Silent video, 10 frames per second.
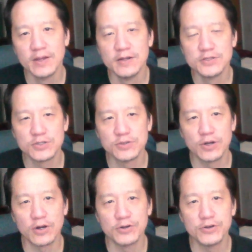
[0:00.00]
So there
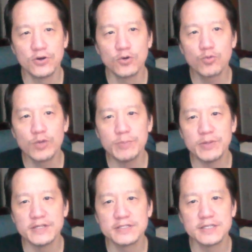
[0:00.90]
are no
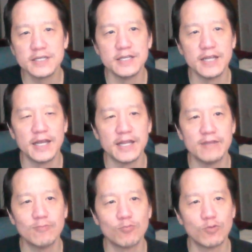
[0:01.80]
repeats in
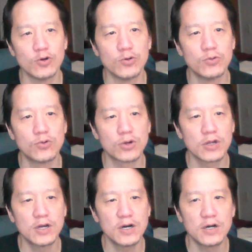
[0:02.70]
any row or
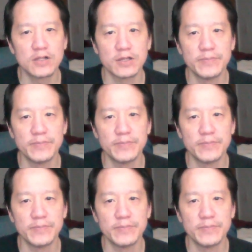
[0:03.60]
column.